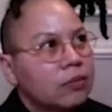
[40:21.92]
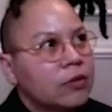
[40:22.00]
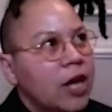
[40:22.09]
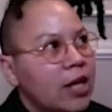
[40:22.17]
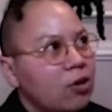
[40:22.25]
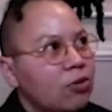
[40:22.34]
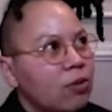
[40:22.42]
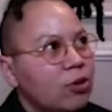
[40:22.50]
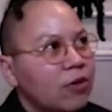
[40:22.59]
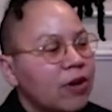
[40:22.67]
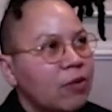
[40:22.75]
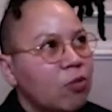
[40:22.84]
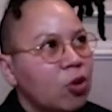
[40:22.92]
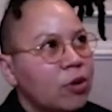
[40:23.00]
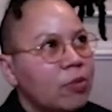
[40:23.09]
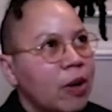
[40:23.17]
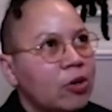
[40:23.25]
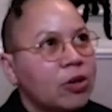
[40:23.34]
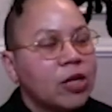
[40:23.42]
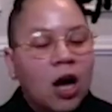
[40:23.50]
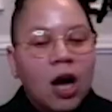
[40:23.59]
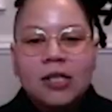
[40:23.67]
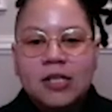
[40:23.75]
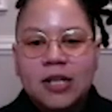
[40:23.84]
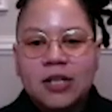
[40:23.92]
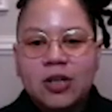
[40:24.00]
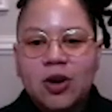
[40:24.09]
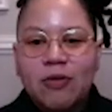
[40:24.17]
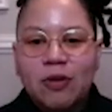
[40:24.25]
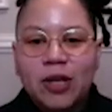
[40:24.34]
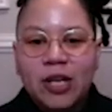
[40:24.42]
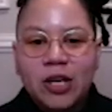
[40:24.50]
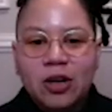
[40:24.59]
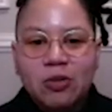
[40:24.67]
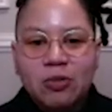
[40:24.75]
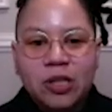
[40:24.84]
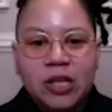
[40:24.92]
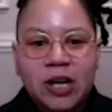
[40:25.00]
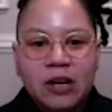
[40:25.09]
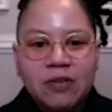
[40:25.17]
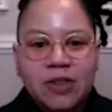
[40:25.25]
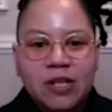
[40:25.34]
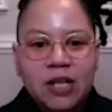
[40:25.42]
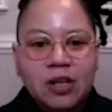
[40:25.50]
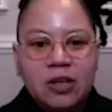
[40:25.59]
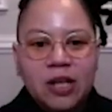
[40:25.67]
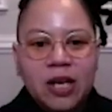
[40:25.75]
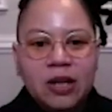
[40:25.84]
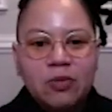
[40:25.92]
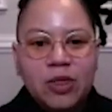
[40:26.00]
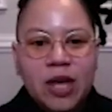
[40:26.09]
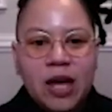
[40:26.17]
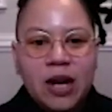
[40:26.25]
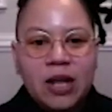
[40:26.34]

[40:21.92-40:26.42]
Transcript: yeah, I'm trying to find a word better than haunting. You know, I felt like Karen really kind of hit the nail on the head with that.